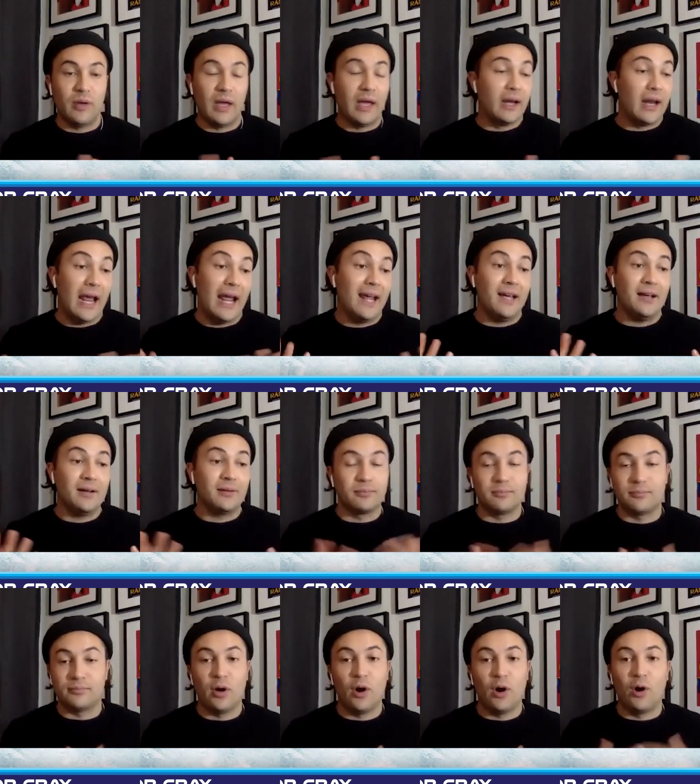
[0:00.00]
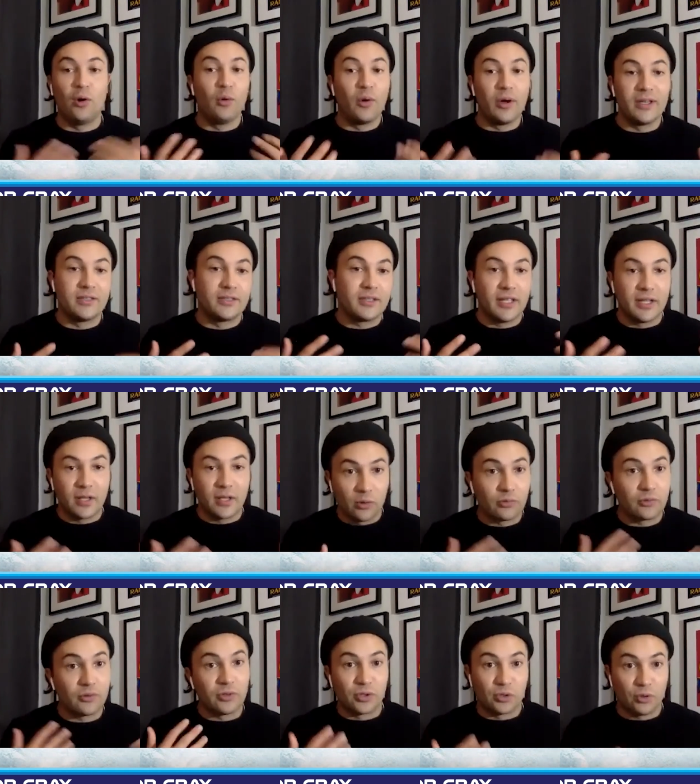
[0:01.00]
and I am always getting
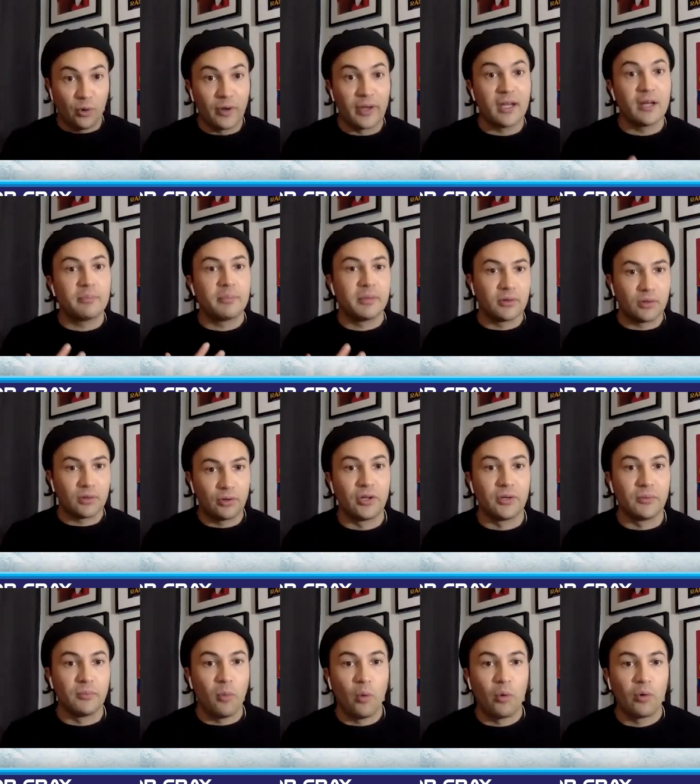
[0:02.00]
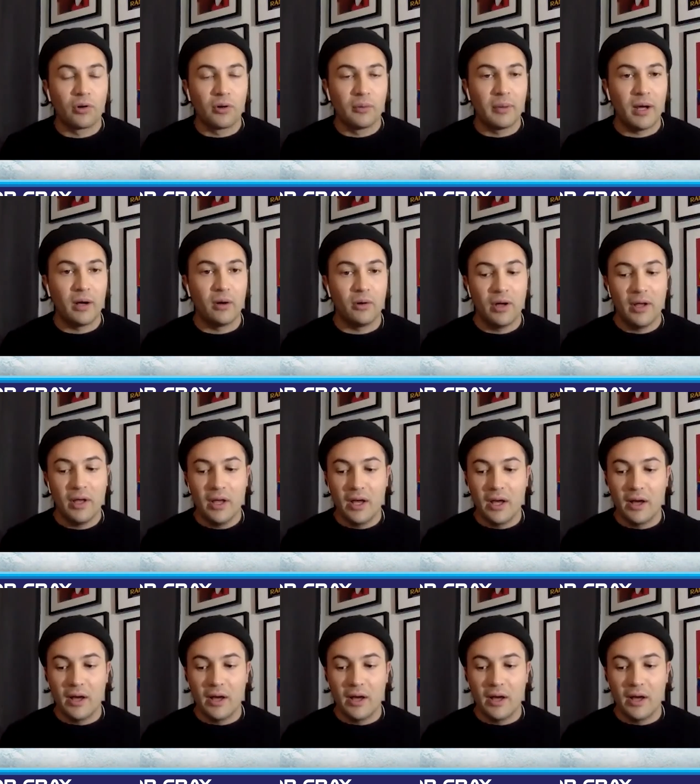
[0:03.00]
older and growing up and learning more about